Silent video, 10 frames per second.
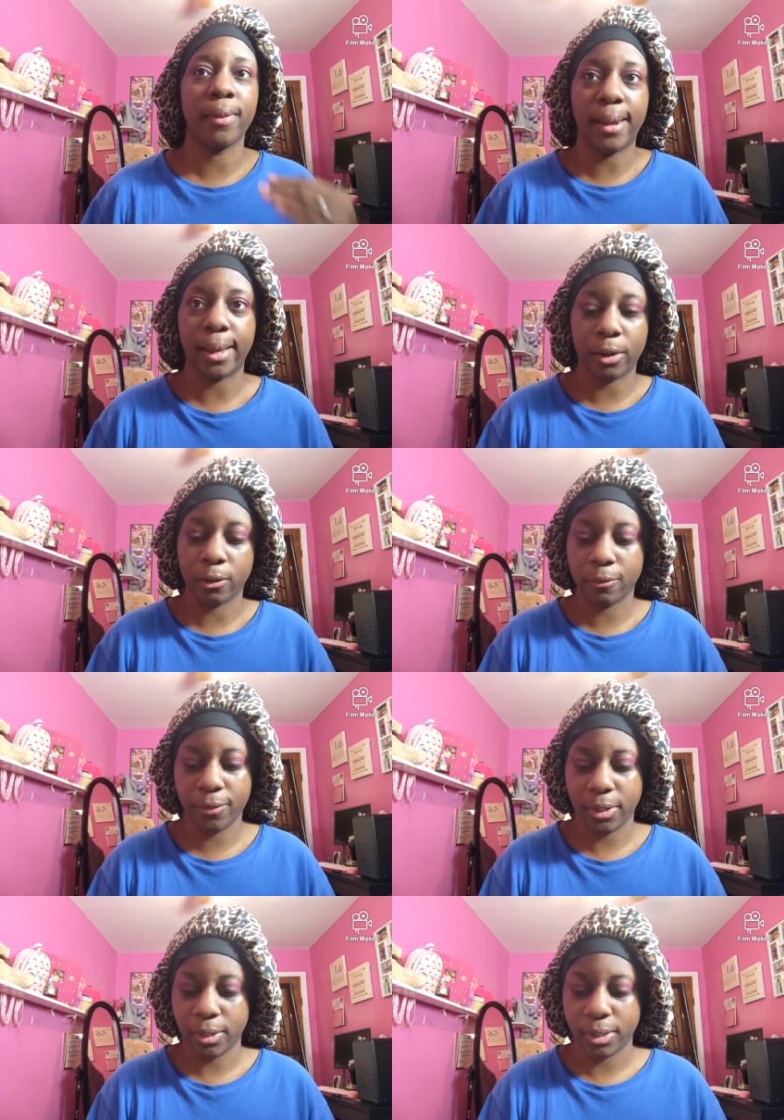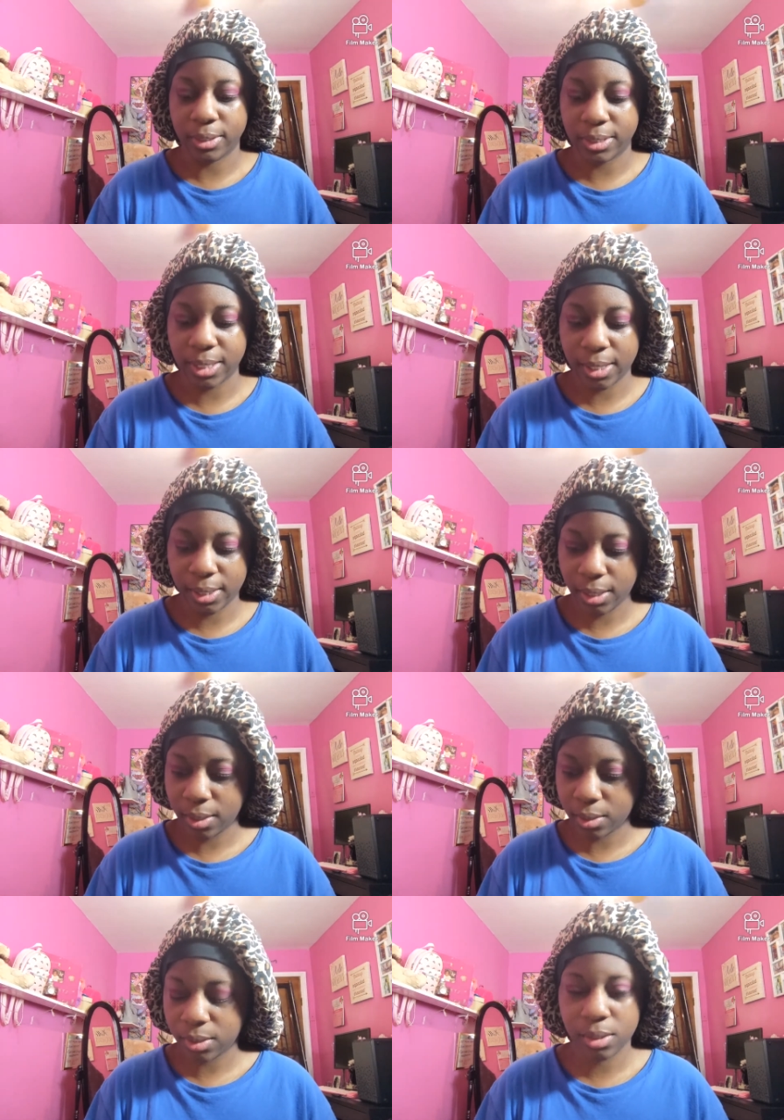of that off in a second.
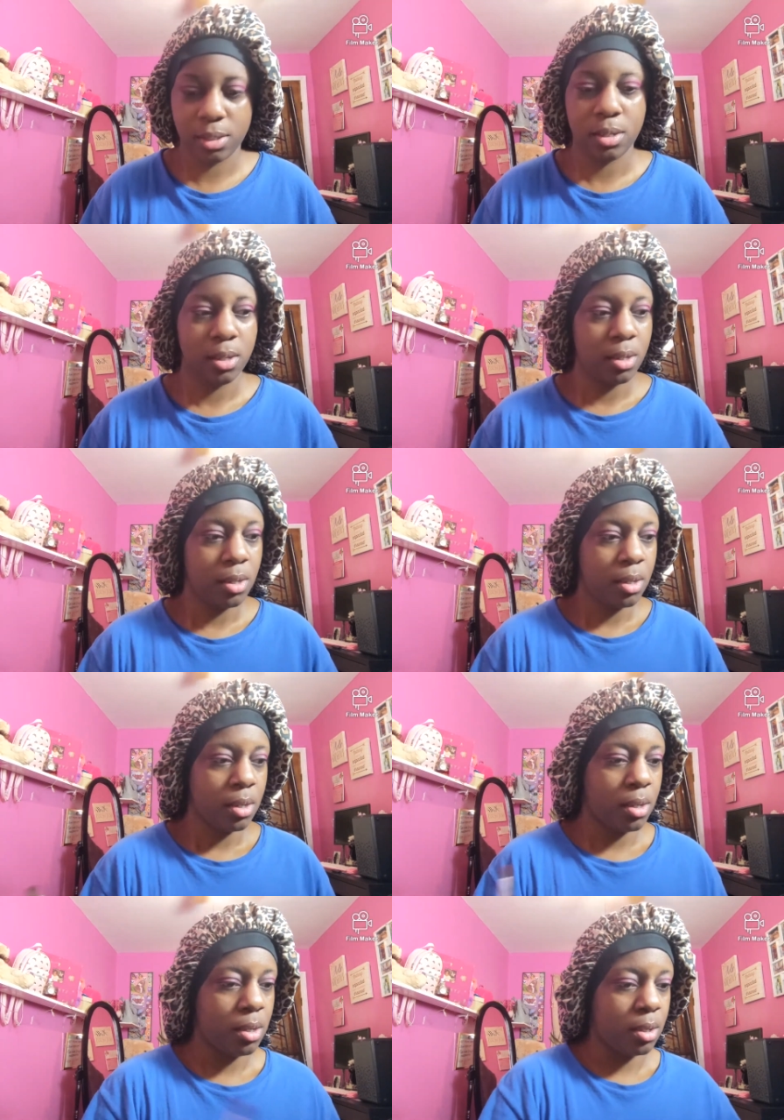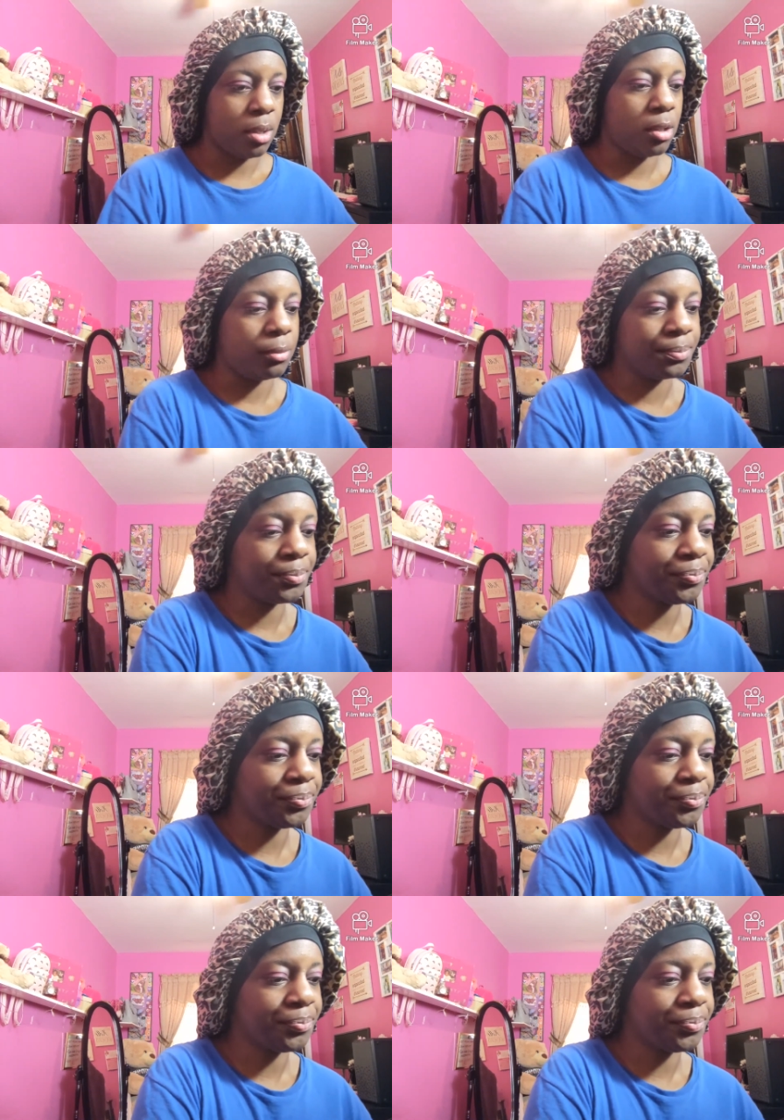Um,